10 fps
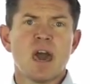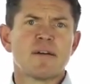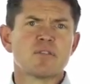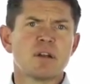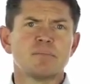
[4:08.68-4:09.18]

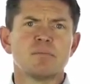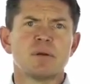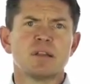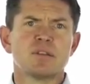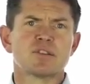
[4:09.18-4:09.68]
After
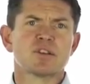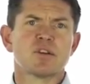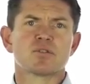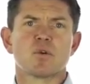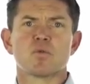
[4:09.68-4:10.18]
implementing the
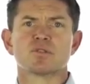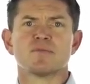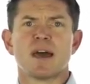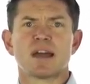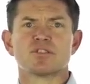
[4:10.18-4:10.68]
desired course
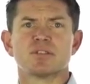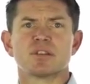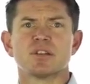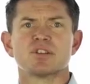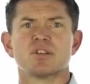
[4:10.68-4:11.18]
of action,
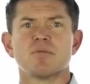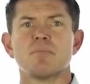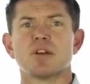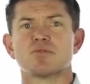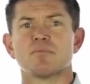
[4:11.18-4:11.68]
consider
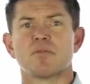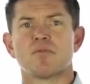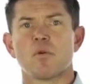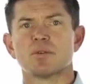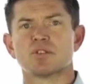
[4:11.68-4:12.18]
measuring
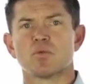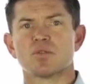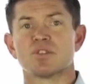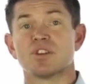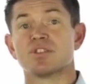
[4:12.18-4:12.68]
performance
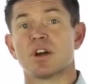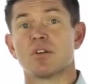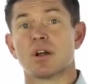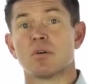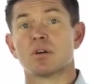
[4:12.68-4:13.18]
towards the
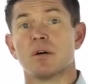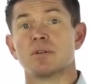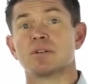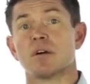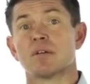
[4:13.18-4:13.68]
desired outcome
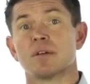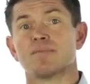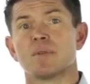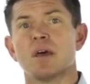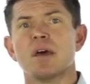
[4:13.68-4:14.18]
and target.
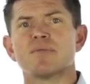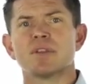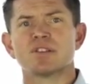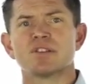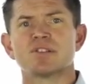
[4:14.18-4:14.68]

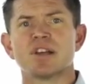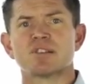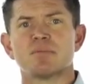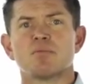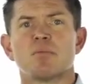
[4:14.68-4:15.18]
This
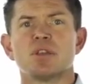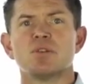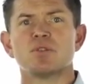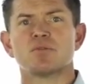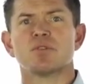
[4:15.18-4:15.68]
assessment will be
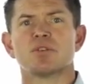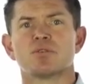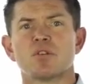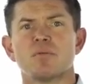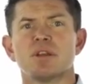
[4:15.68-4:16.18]
useful in
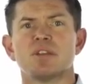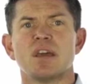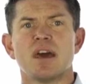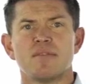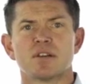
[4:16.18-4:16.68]
determining
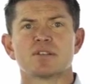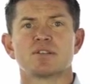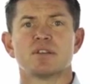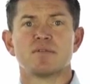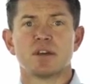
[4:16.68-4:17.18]
the
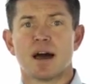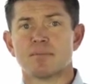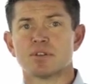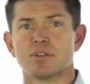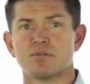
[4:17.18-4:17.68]
efficacy of the
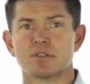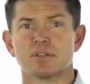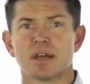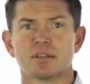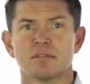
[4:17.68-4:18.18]
option you
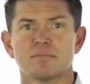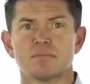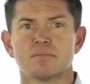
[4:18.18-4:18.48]
selected.